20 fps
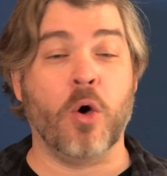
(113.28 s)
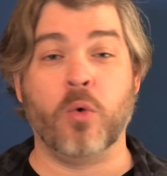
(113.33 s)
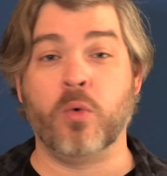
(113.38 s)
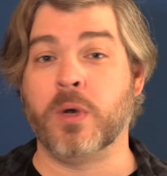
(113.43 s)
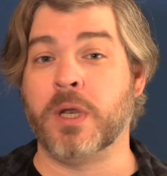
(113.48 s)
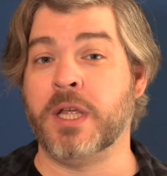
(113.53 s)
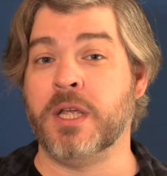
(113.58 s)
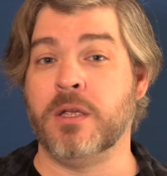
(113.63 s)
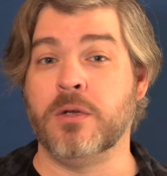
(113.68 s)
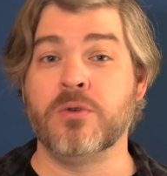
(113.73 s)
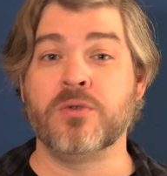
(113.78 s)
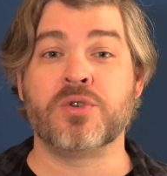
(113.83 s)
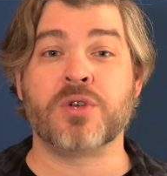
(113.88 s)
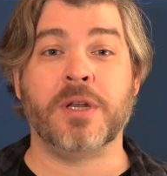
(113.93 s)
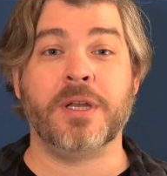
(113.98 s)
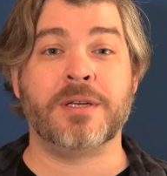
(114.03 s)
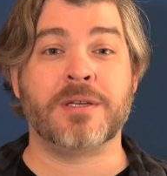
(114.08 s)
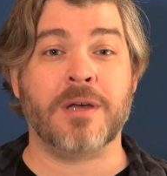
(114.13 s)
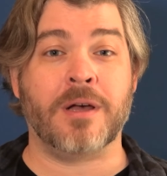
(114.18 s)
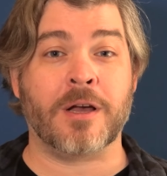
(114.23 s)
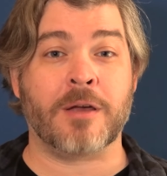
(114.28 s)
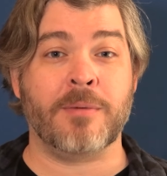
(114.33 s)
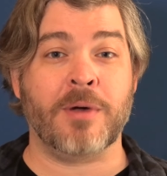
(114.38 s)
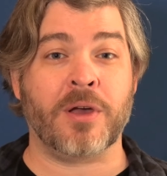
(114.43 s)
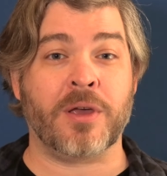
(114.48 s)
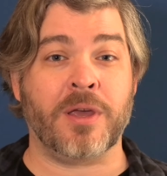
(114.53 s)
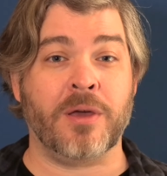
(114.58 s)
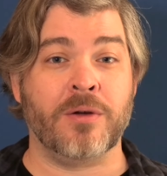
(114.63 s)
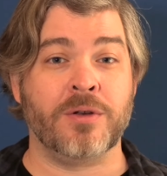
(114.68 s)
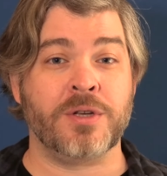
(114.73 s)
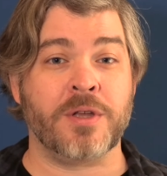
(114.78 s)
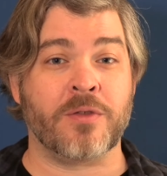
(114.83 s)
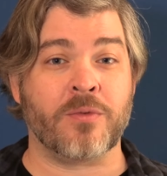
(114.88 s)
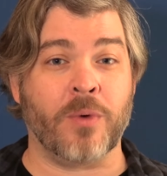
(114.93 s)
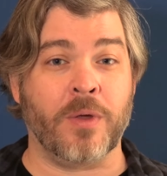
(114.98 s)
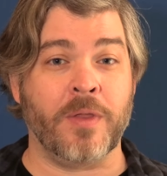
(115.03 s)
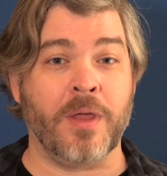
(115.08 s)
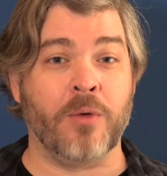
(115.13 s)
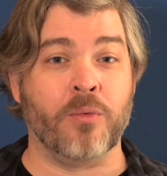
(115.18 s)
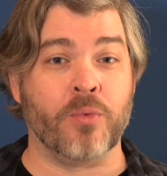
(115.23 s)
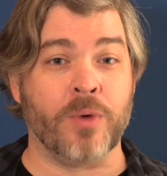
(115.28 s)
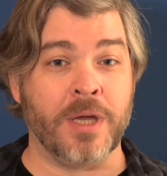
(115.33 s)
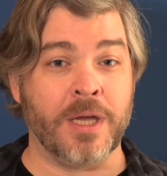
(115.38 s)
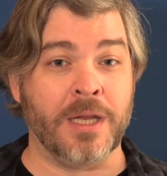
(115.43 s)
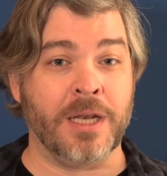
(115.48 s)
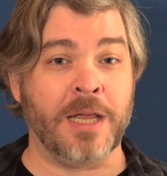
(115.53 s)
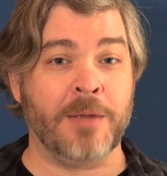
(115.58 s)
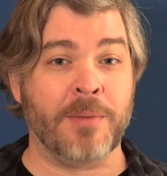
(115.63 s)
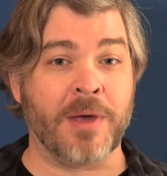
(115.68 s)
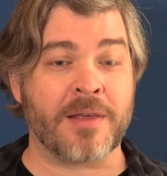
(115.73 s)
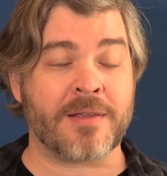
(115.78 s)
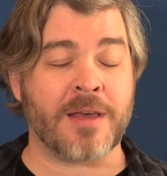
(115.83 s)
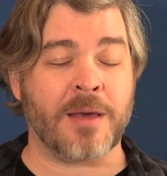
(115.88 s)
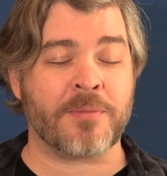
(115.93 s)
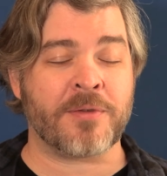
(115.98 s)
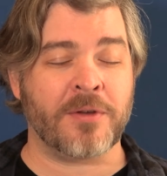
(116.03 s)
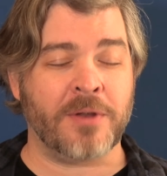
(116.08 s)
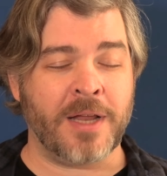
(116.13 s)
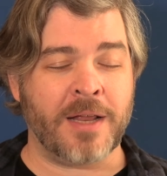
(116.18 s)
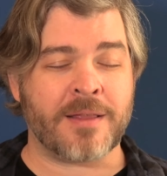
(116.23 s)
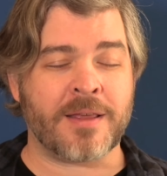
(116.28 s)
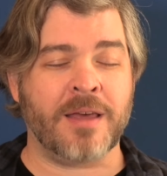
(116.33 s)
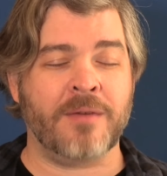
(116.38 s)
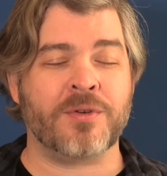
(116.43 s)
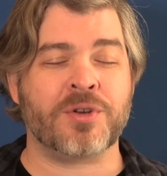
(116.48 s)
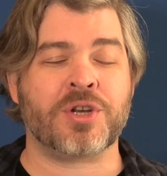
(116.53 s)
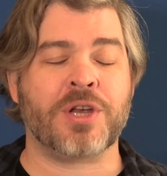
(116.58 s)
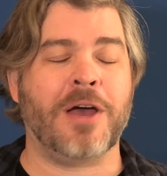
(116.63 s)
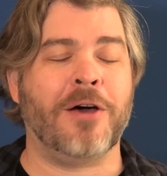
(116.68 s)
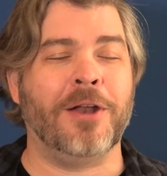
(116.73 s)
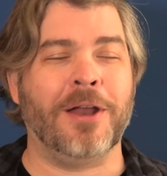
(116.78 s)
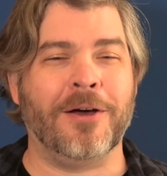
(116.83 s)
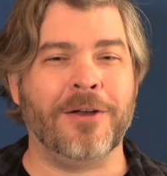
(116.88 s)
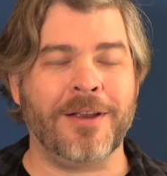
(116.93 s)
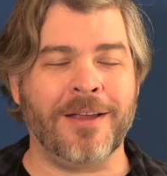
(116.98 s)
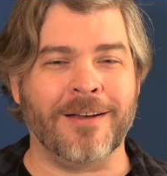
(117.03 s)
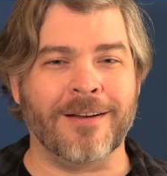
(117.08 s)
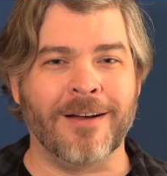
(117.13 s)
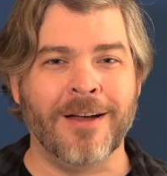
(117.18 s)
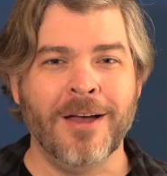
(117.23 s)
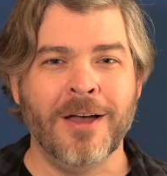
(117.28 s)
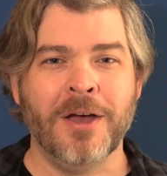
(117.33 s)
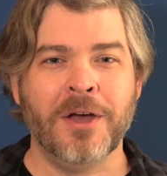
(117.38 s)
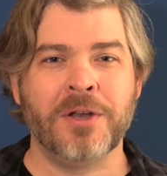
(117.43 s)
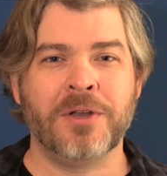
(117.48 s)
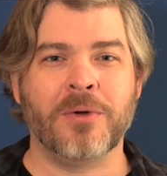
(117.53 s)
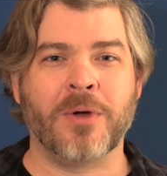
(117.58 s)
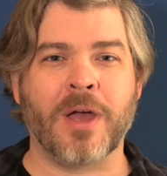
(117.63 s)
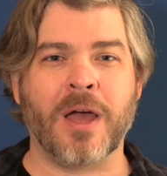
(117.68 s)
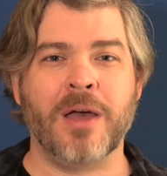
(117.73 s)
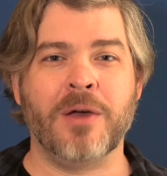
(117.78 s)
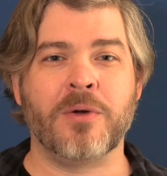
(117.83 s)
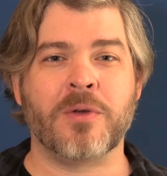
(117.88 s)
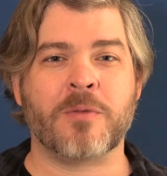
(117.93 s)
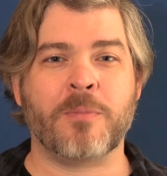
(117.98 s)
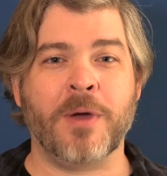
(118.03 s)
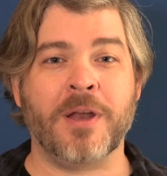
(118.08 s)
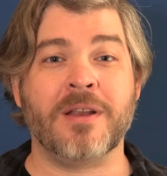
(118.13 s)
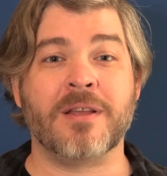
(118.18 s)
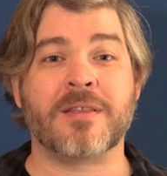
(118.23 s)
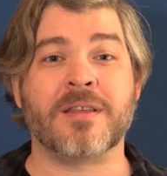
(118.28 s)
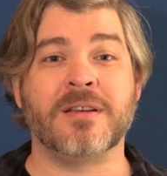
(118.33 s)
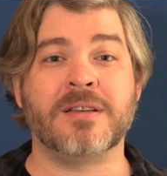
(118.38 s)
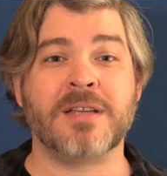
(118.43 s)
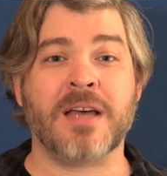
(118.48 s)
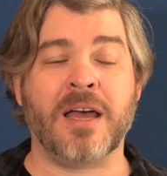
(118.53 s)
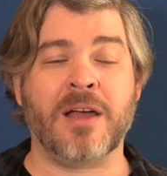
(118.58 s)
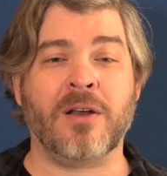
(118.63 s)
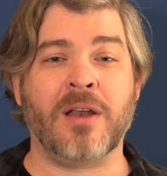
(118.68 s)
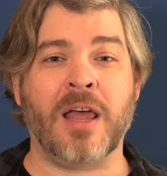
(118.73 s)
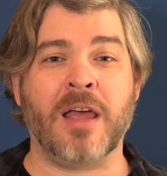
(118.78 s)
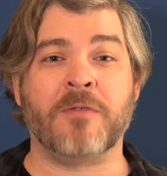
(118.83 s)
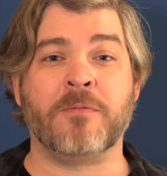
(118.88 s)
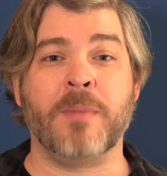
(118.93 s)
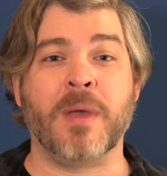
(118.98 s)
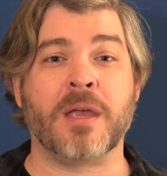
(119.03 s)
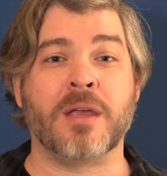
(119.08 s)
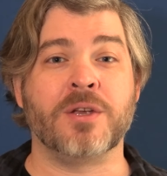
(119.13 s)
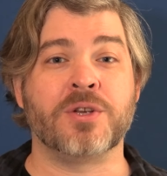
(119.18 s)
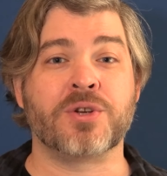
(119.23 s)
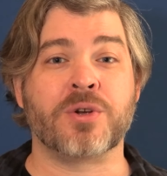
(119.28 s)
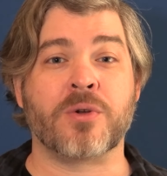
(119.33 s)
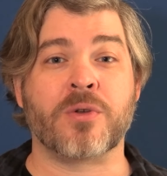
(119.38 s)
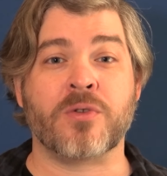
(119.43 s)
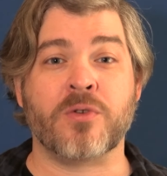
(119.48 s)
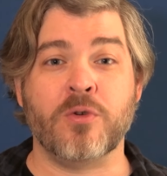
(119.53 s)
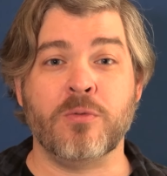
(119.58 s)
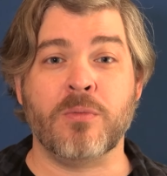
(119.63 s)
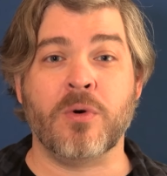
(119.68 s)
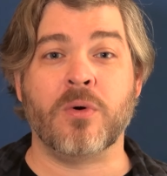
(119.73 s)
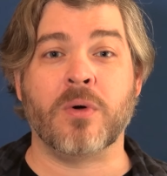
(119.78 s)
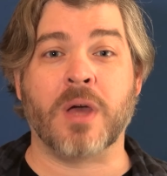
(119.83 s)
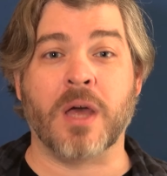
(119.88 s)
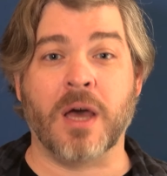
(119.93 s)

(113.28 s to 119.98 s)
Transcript: only usually talk about Gyojis when they really mess up, so let's give a shout out here to a guy who spent his entire life making sure sumo